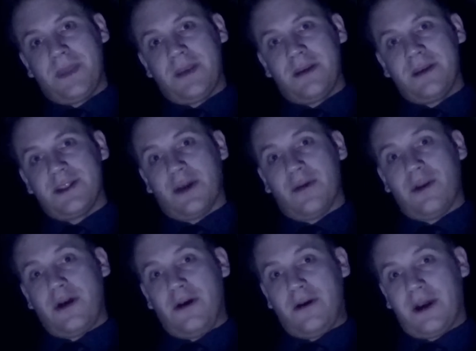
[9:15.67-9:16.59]
So
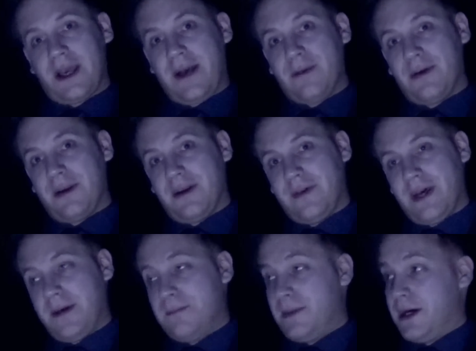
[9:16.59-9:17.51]
long, Camarillo
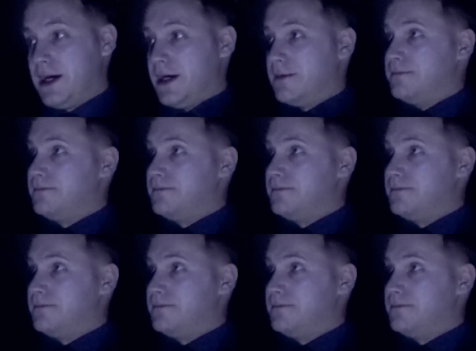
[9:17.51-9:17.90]
Vampire.